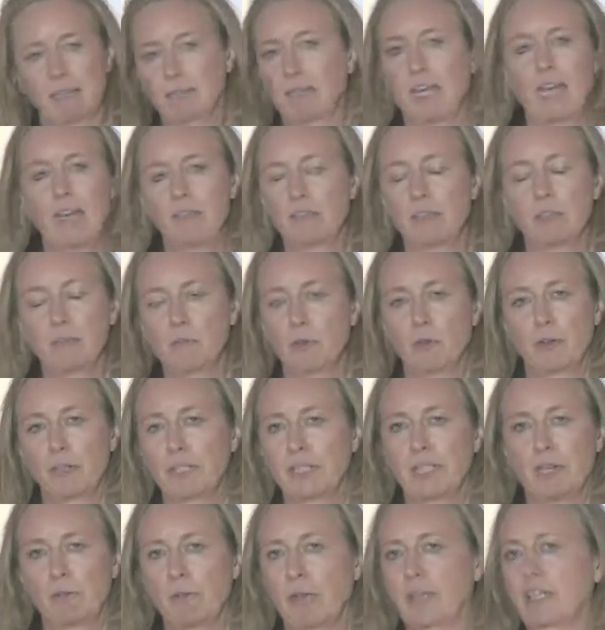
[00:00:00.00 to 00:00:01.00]
Every morning
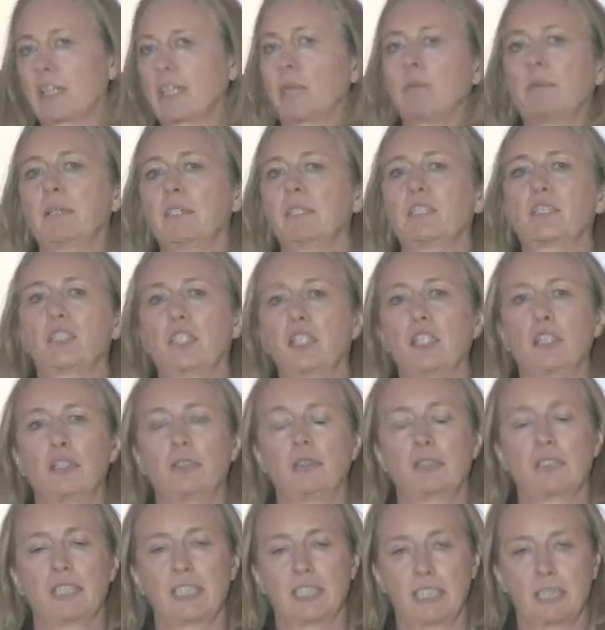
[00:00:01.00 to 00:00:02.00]
they woke up at 2
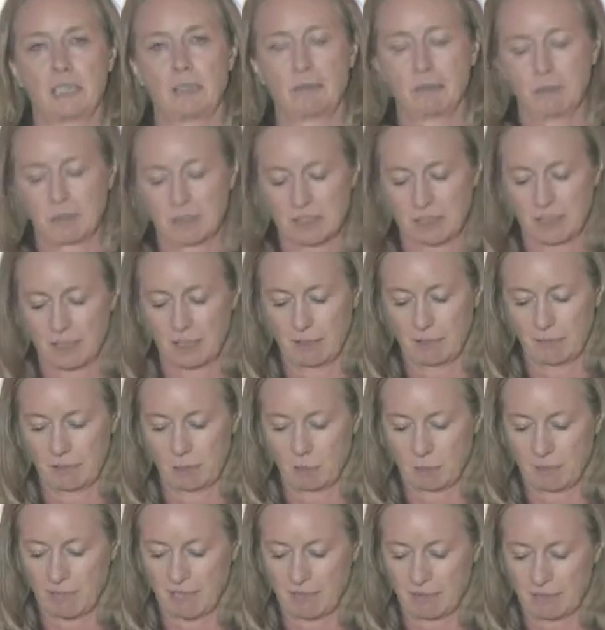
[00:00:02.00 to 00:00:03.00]
thinking it was time for
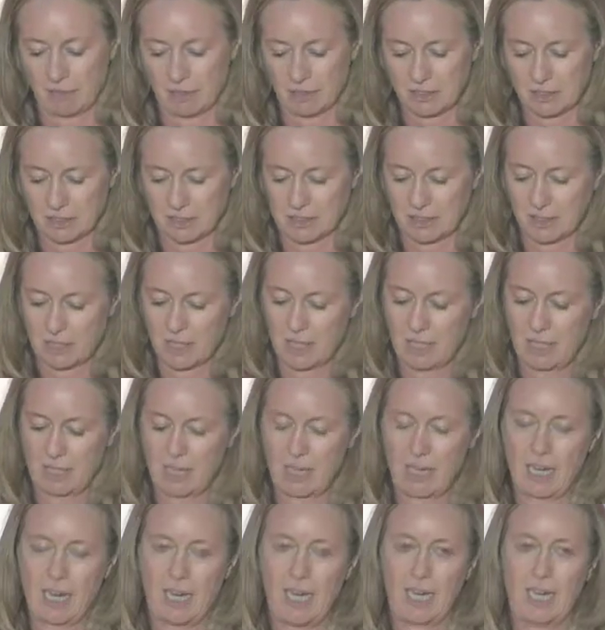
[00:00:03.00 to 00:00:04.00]
breakfast.
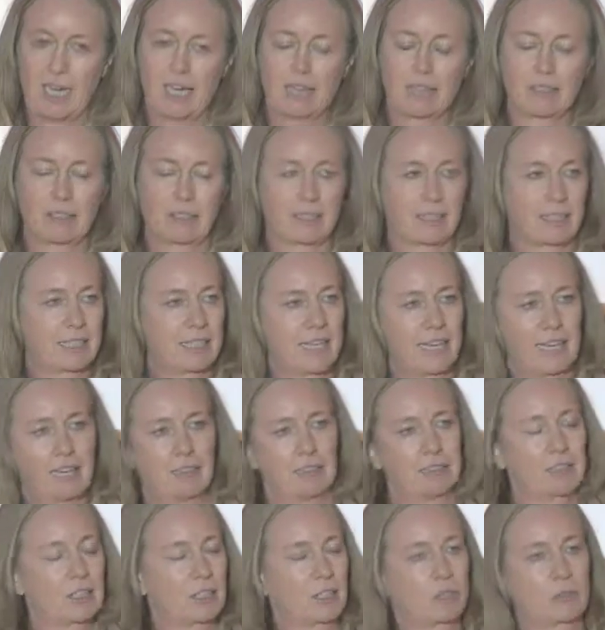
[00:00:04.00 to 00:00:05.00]

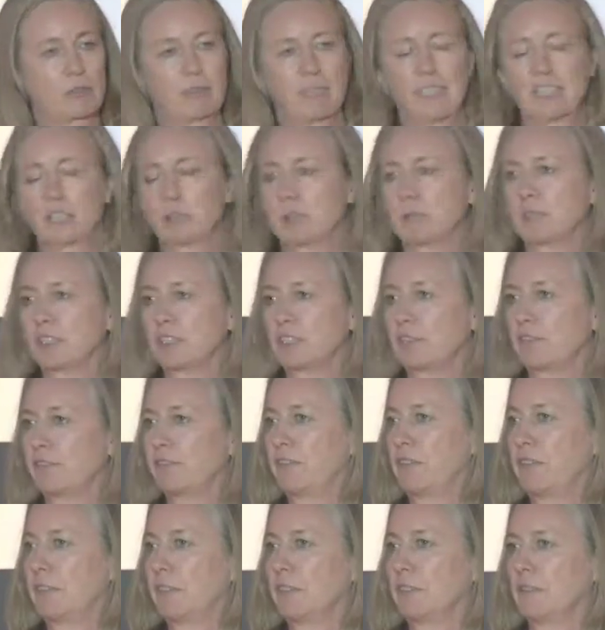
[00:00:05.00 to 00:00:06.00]
The creche was
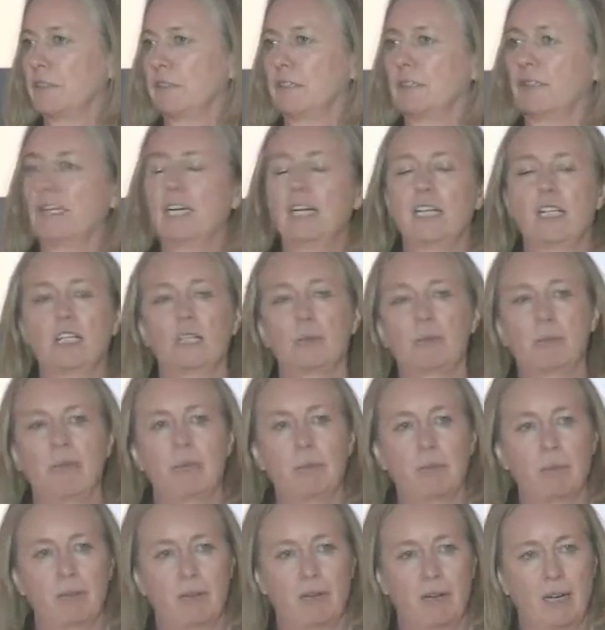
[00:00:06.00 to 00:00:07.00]
full. The
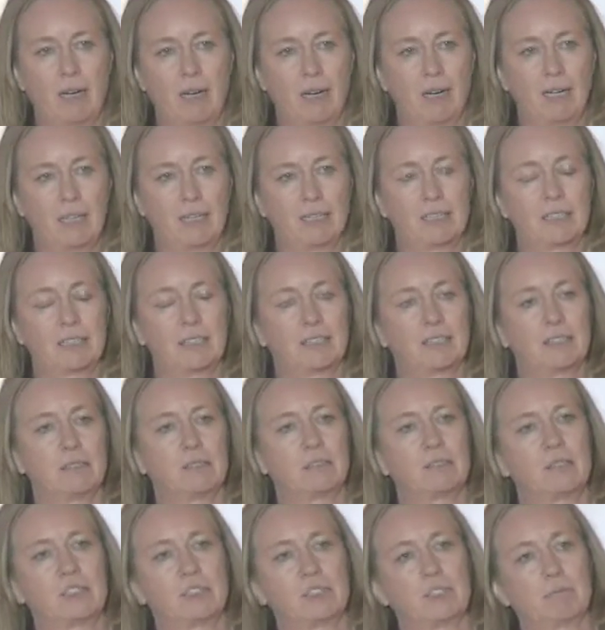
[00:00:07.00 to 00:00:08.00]
people hired
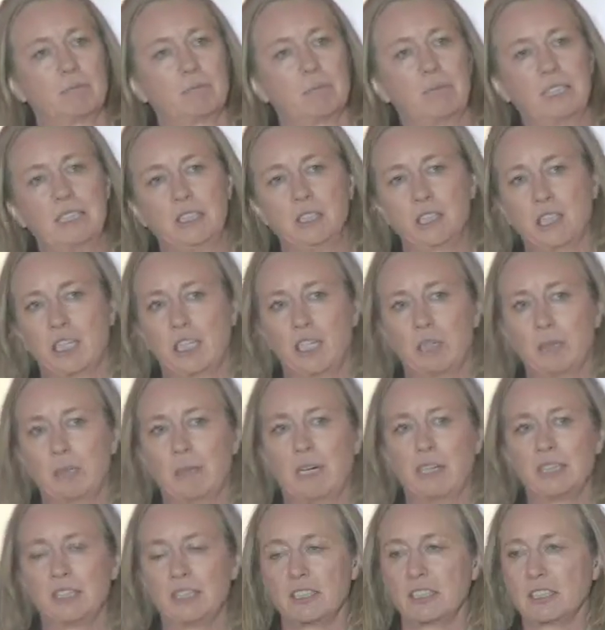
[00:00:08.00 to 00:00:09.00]
to be
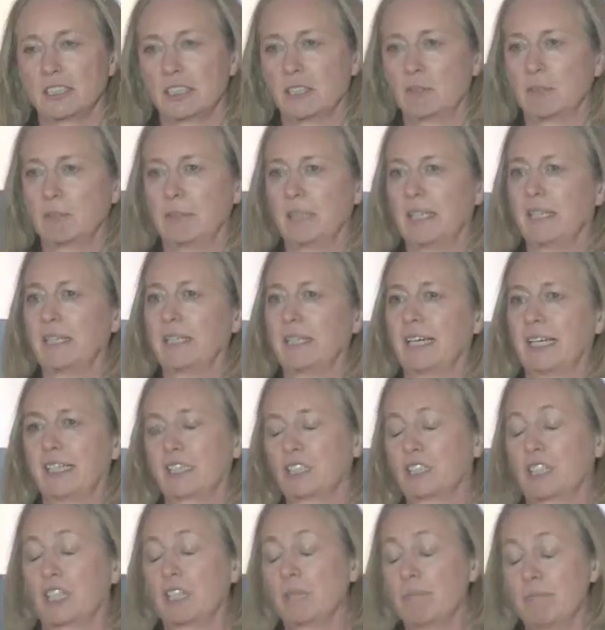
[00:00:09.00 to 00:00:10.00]
childminders had been
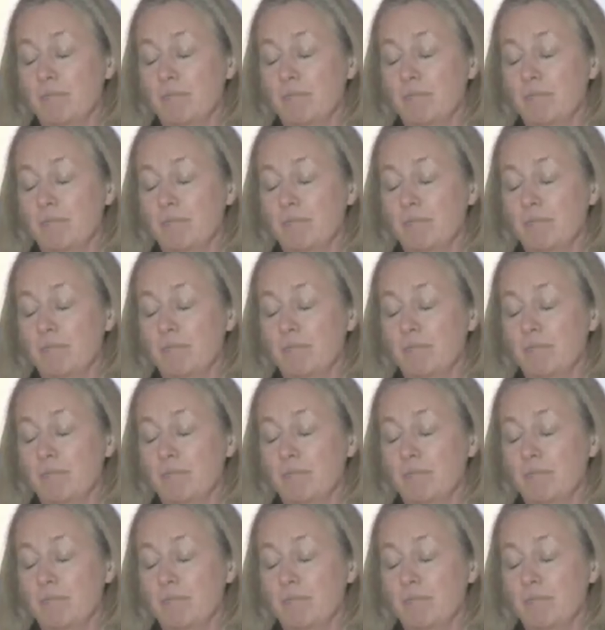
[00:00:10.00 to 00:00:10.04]
actually